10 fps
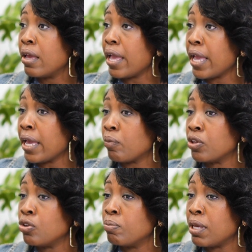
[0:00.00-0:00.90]
And
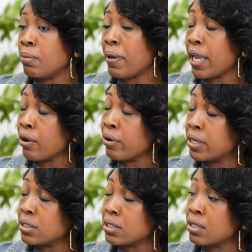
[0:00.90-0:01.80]
when you meet
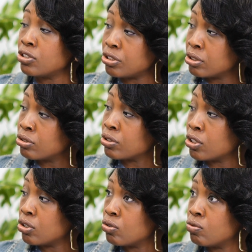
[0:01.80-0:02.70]
parents and children
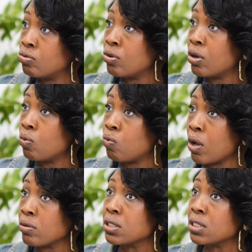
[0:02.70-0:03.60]
who
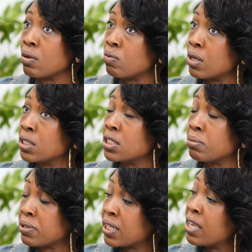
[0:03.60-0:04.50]
want someone to
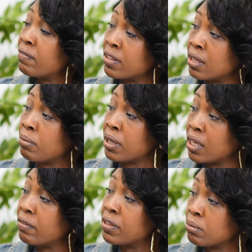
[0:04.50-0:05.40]
believe in them and
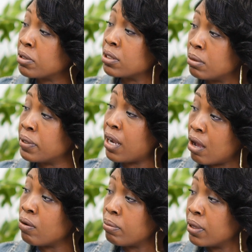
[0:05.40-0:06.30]
give them a little bit of
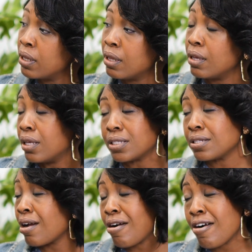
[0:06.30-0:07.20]
hope, it's
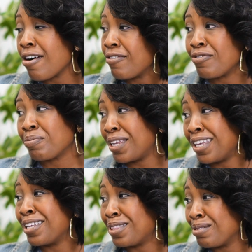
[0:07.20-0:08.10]
not hard for me to
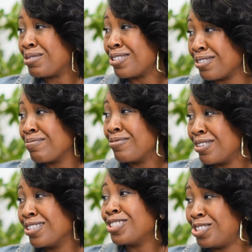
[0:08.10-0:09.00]
get them to
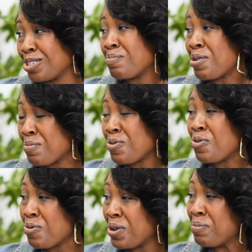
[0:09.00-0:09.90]
jump on
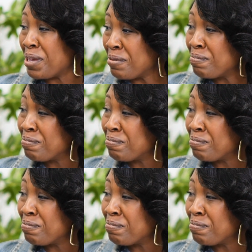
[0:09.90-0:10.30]
board with me.